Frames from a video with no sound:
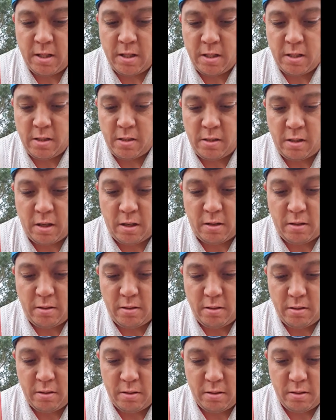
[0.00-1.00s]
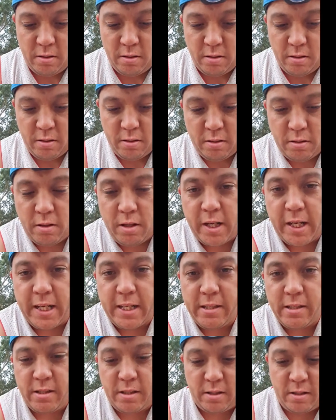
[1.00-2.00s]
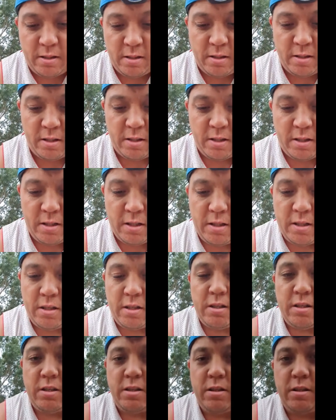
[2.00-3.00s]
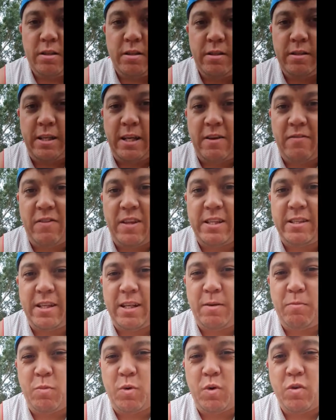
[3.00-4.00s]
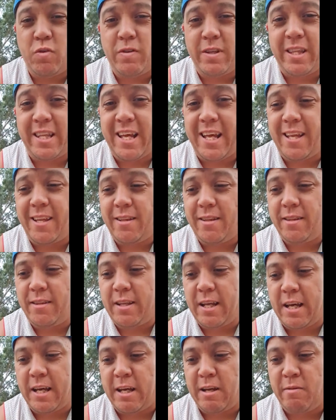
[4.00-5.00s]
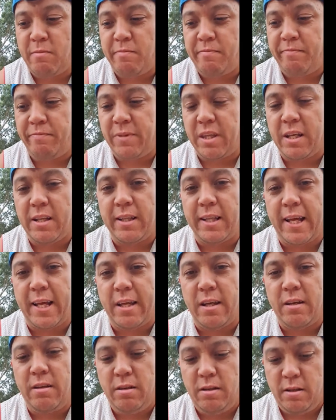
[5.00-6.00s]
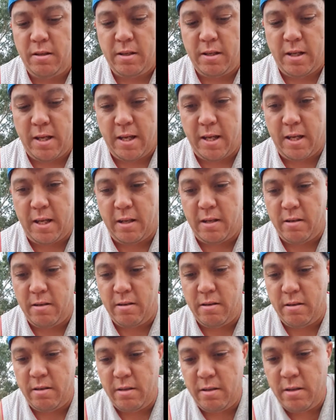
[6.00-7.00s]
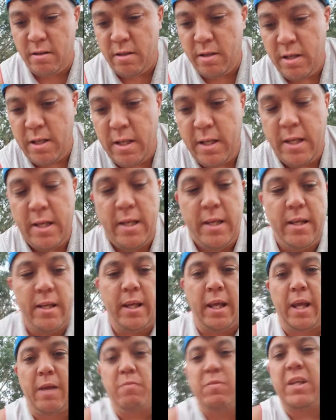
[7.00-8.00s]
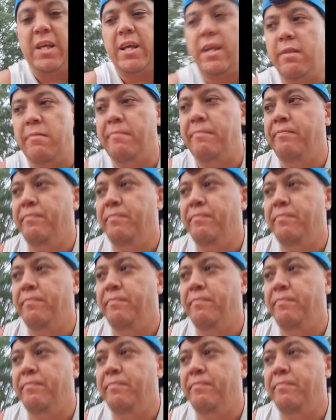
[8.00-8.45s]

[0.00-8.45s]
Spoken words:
So I guess see if there's any more in that layer and keep digging.